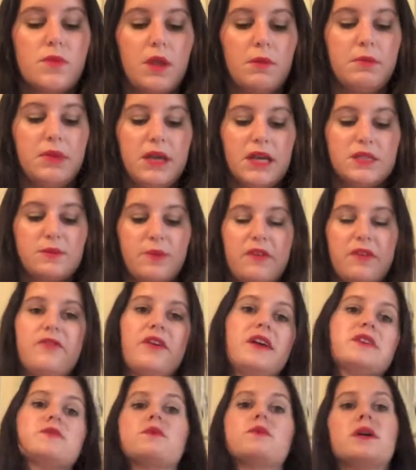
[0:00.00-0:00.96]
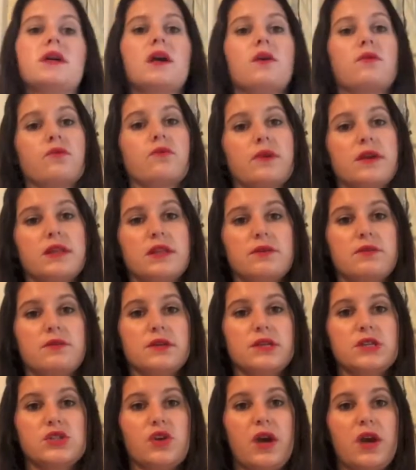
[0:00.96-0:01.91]
because my face would get really,
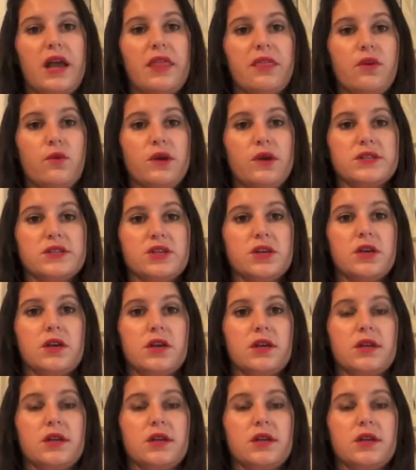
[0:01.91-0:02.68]
really dry in the winter.